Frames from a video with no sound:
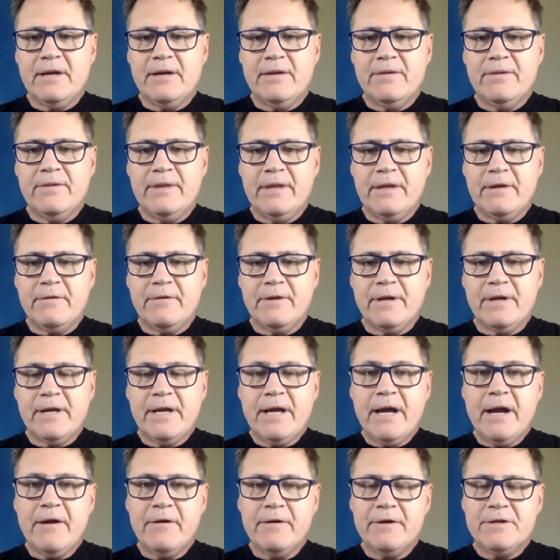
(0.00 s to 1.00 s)
are
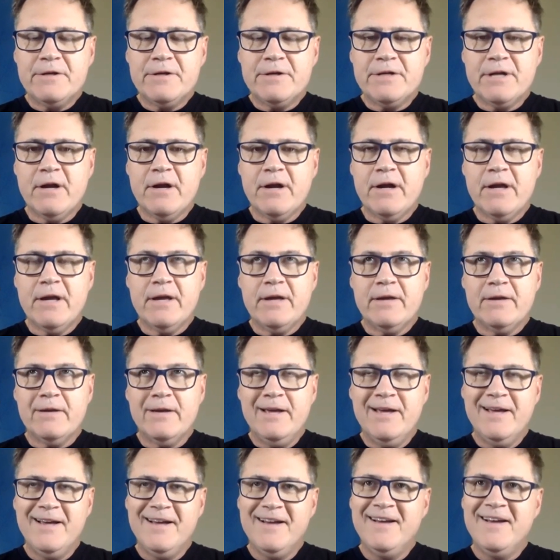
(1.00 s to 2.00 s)
encouraging.
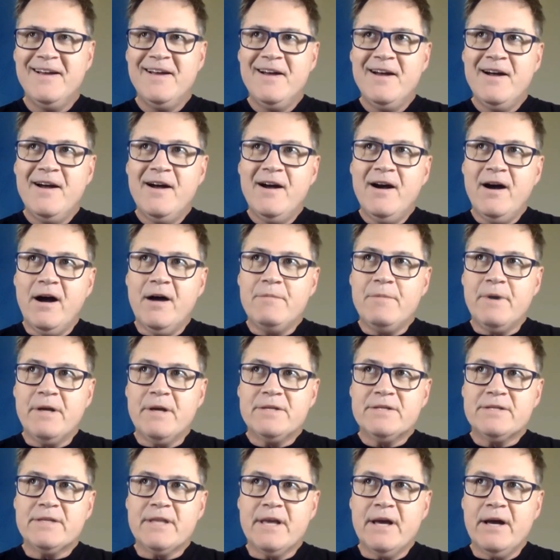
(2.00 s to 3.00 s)
I
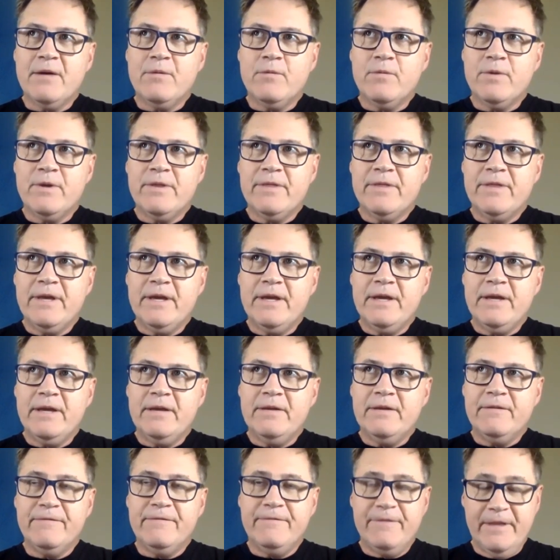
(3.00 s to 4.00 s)
might start with
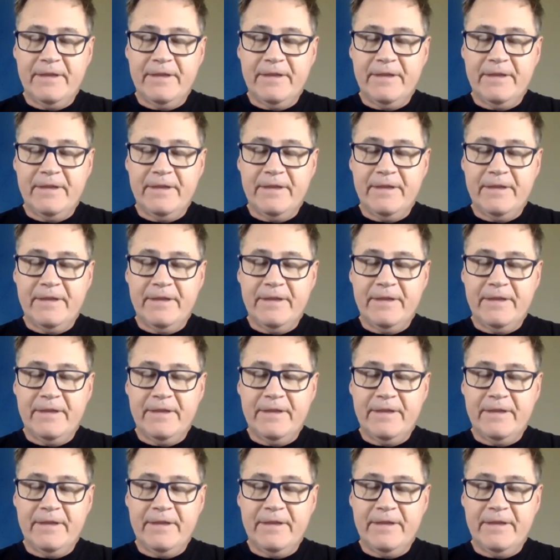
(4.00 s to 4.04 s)
the